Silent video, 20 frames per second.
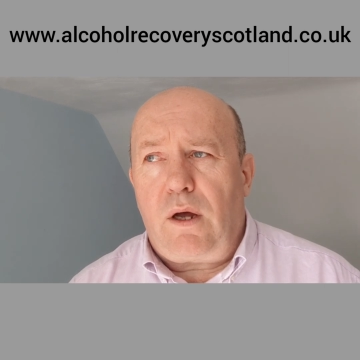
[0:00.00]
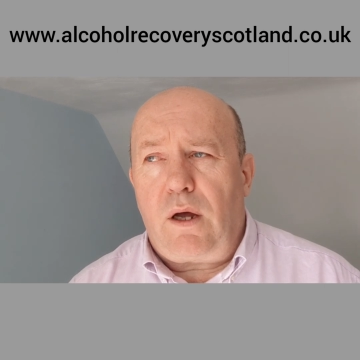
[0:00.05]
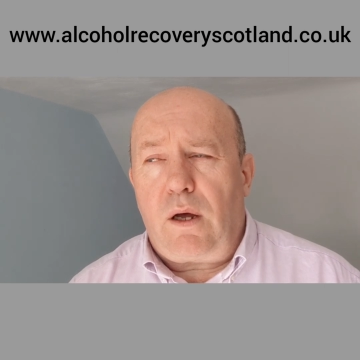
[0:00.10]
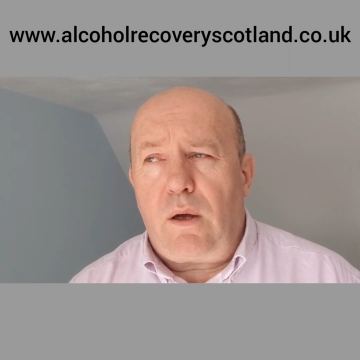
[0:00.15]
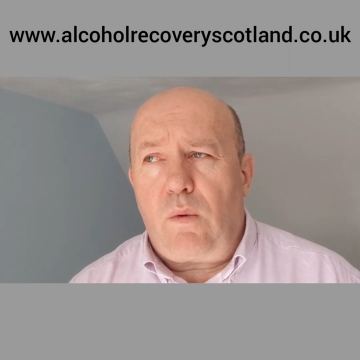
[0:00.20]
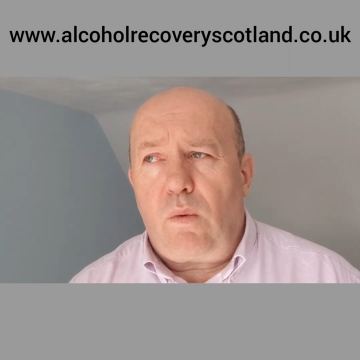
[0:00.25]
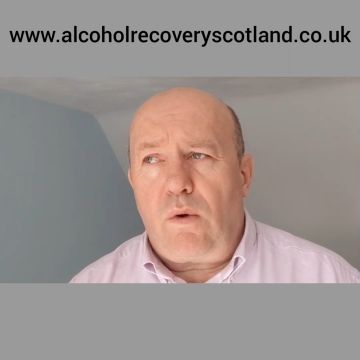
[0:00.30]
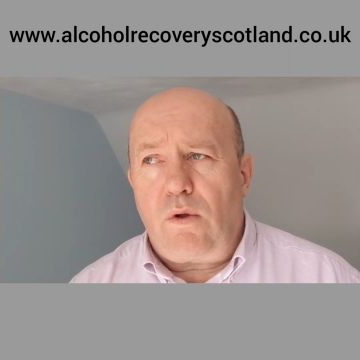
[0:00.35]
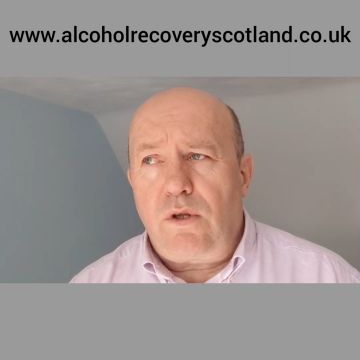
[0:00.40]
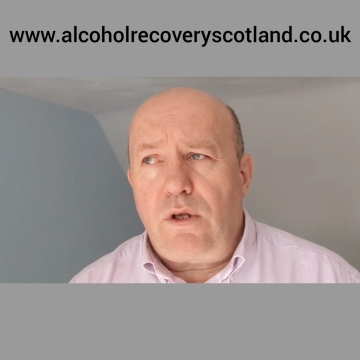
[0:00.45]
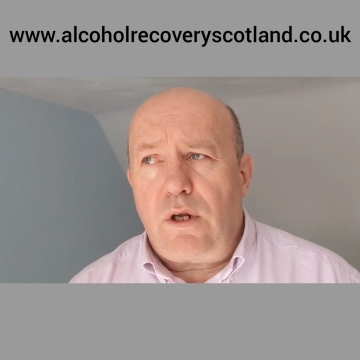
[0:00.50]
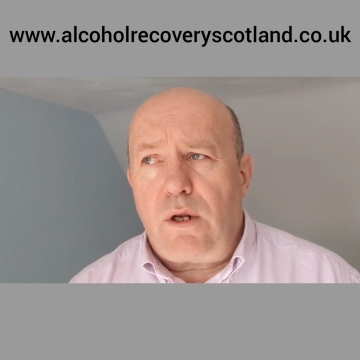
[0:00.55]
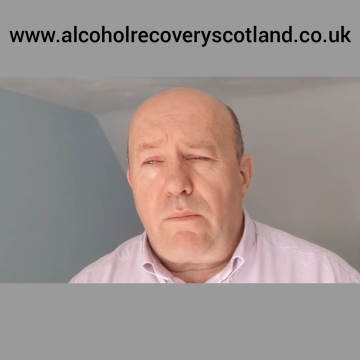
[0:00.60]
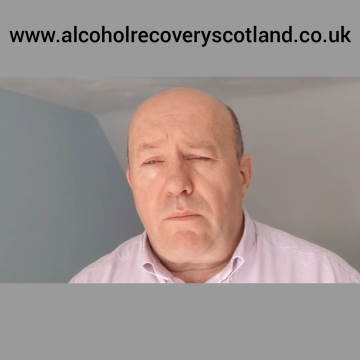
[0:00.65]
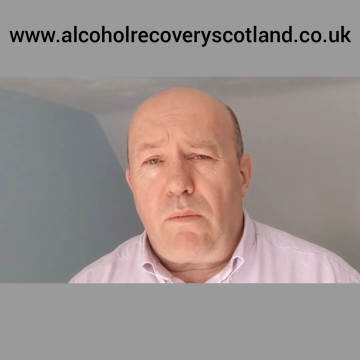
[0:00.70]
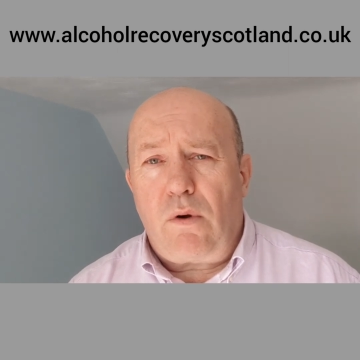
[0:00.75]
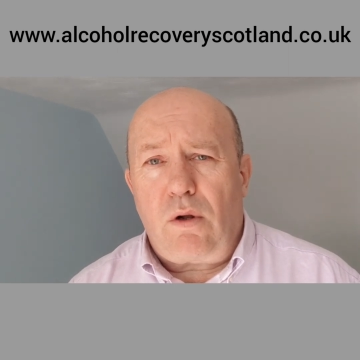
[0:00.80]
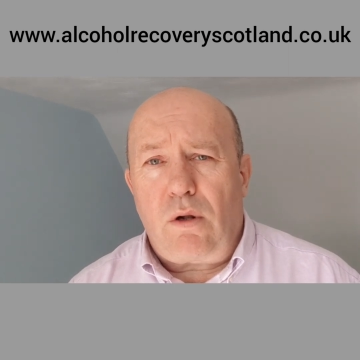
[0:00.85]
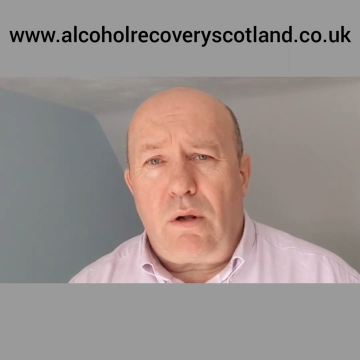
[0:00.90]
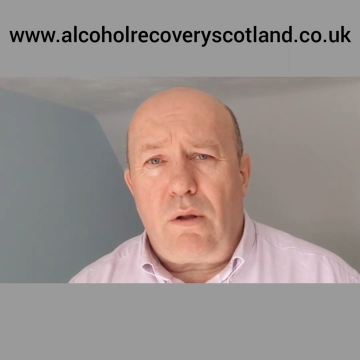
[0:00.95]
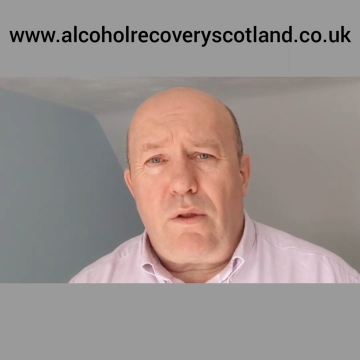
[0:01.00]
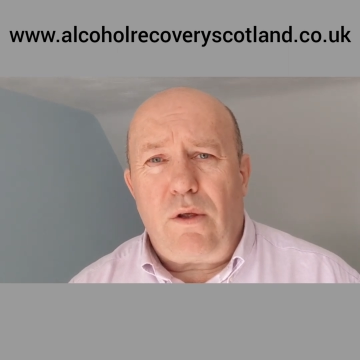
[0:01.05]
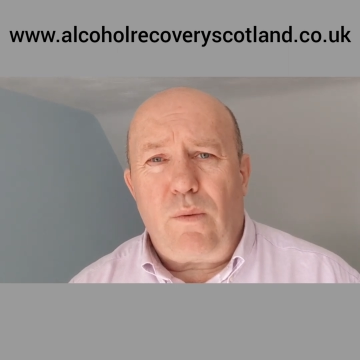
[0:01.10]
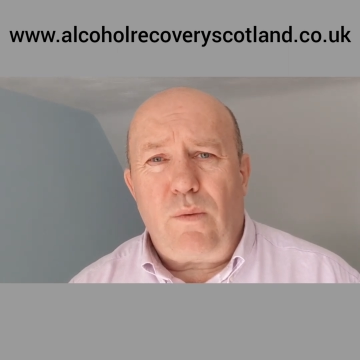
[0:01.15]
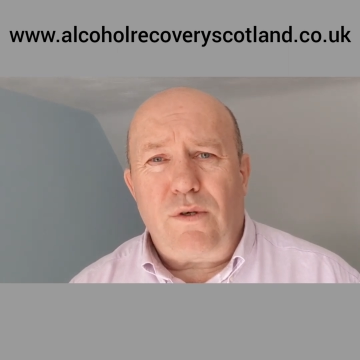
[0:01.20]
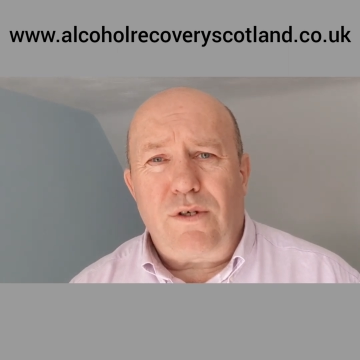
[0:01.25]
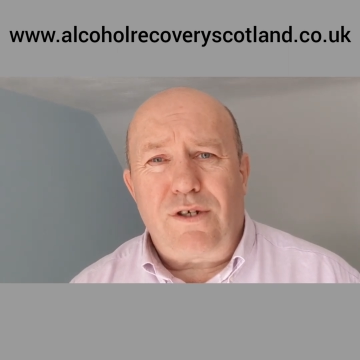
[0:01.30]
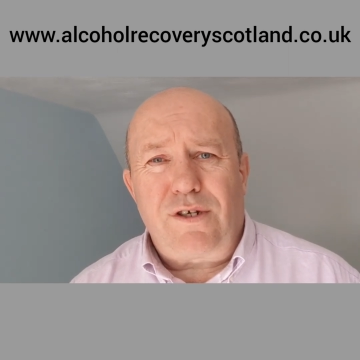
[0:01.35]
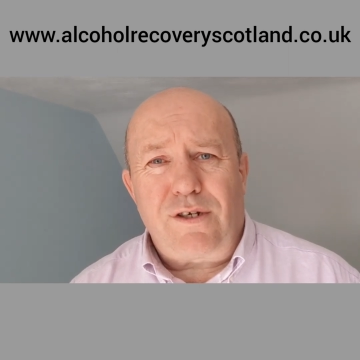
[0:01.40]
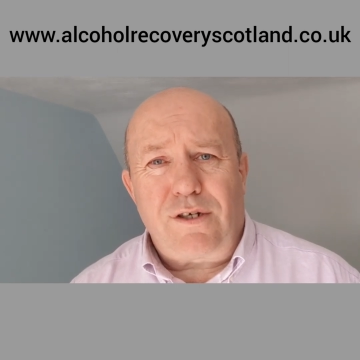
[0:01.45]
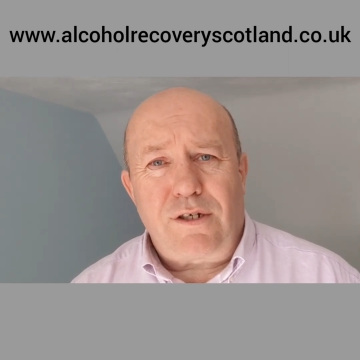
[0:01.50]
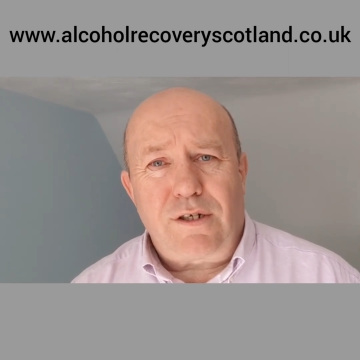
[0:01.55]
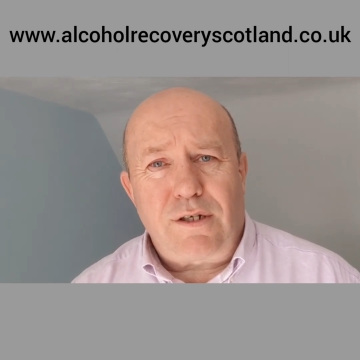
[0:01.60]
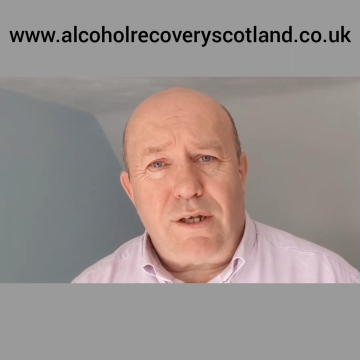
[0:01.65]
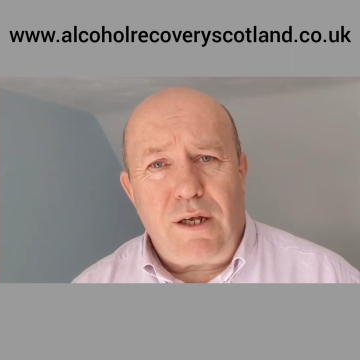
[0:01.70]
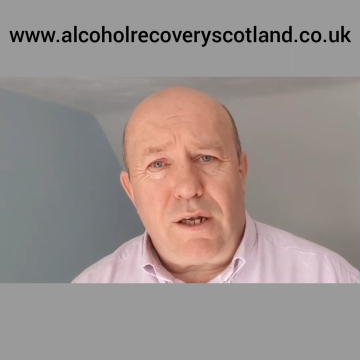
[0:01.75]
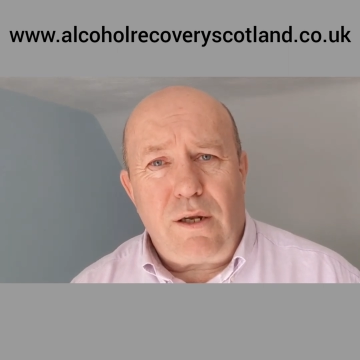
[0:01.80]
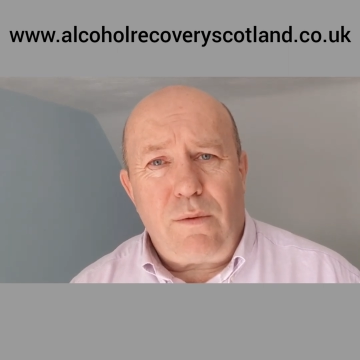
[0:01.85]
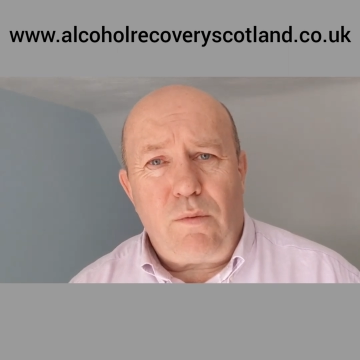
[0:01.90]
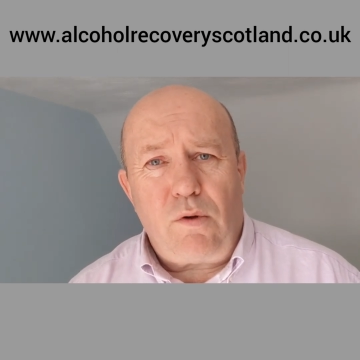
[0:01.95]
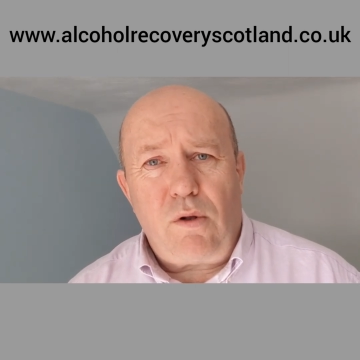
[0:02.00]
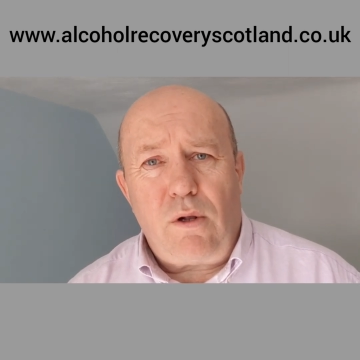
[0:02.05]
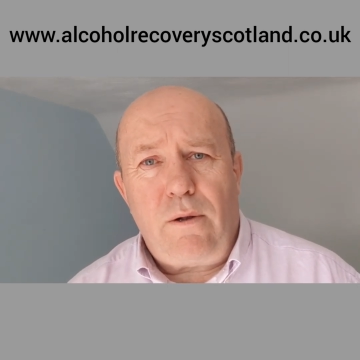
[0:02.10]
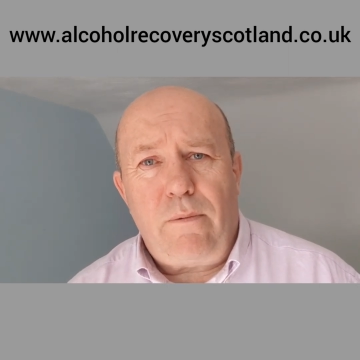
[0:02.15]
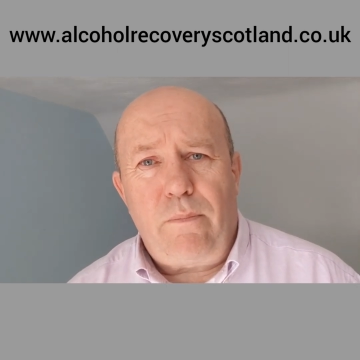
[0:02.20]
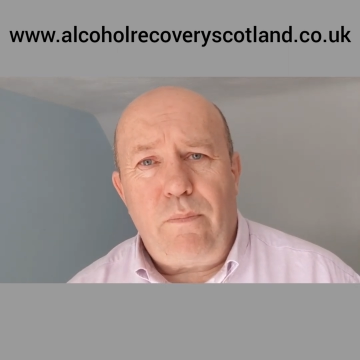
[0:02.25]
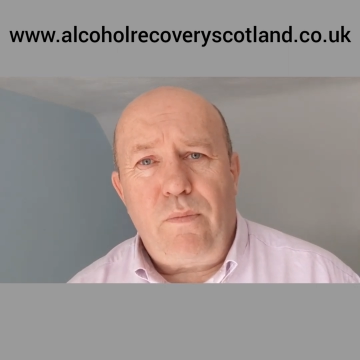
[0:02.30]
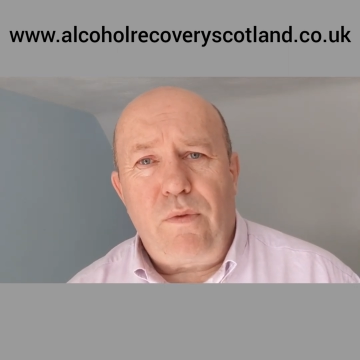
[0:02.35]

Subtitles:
I wanted a model that was sustainable,